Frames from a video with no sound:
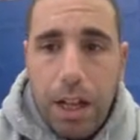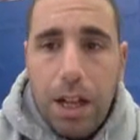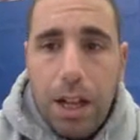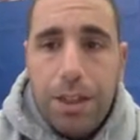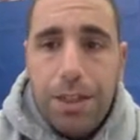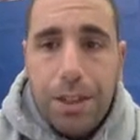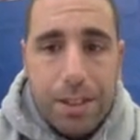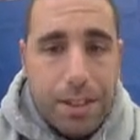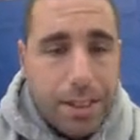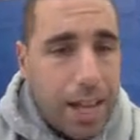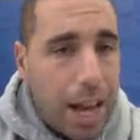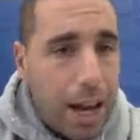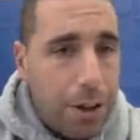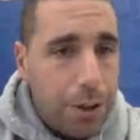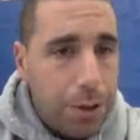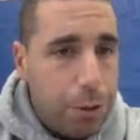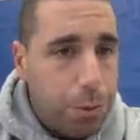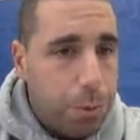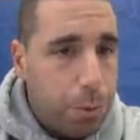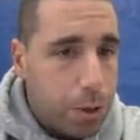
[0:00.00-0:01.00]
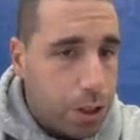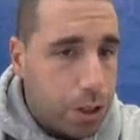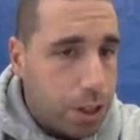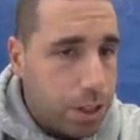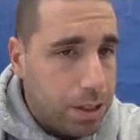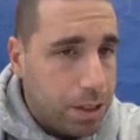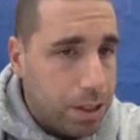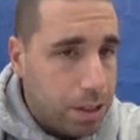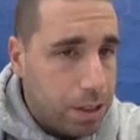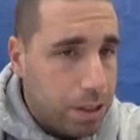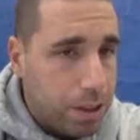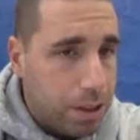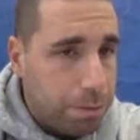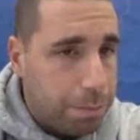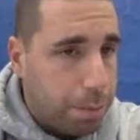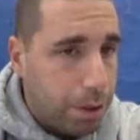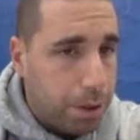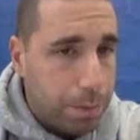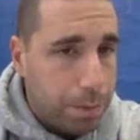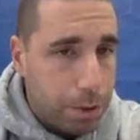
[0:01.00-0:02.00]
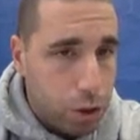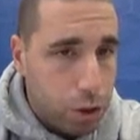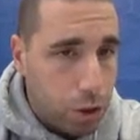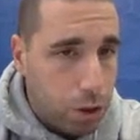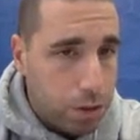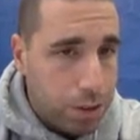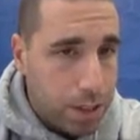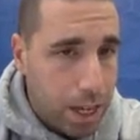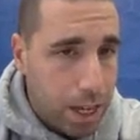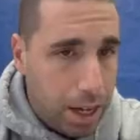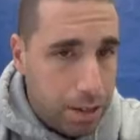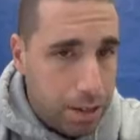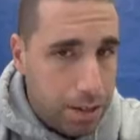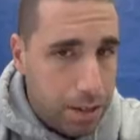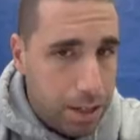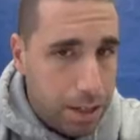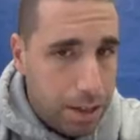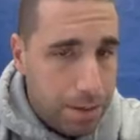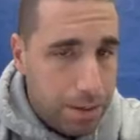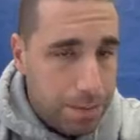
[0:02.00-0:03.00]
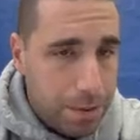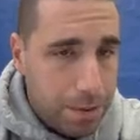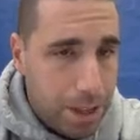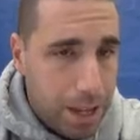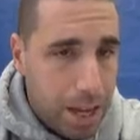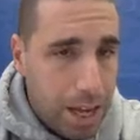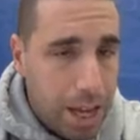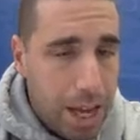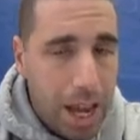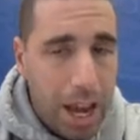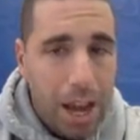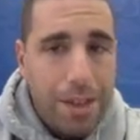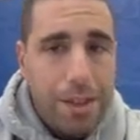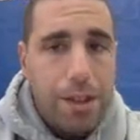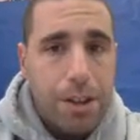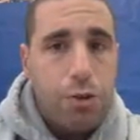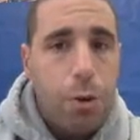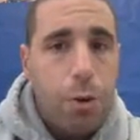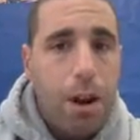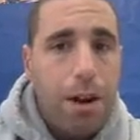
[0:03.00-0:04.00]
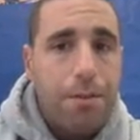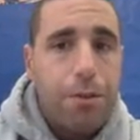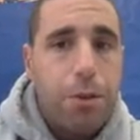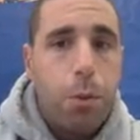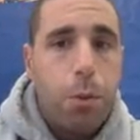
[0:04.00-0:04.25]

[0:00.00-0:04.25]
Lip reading: The south, which consists of pretty much all states. And then you have the